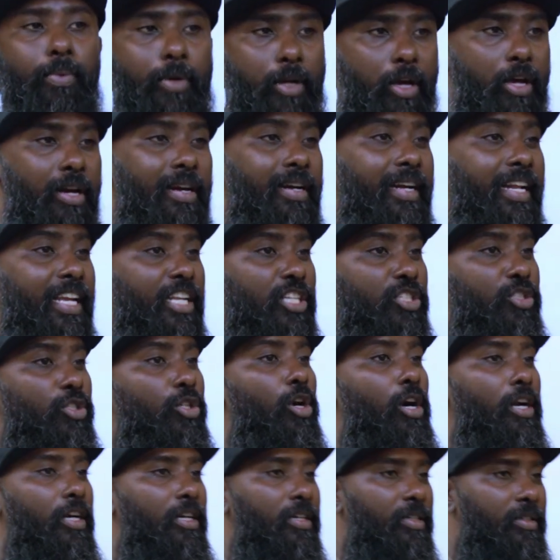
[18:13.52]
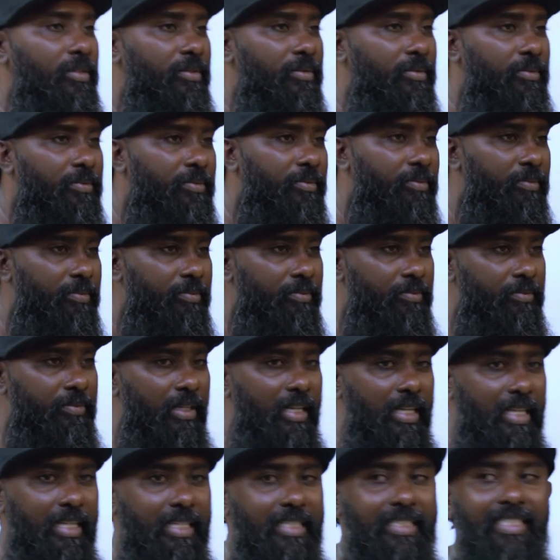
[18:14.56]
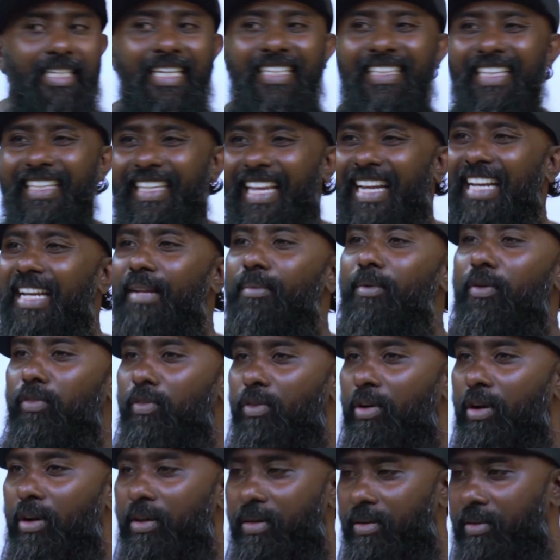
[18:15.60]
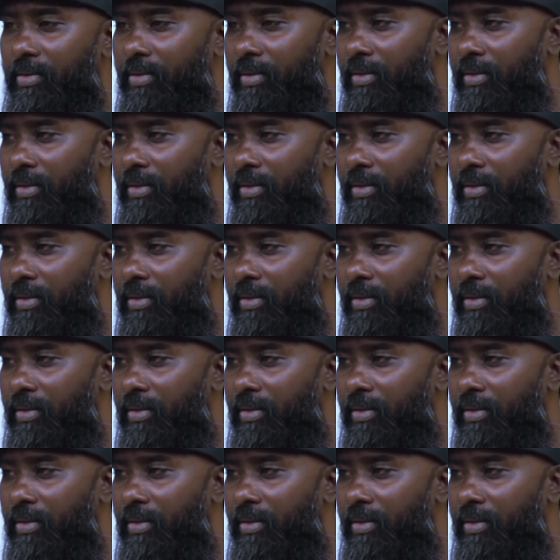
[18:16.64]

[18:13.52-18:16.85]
prioritize God. Seek the kingdom of God.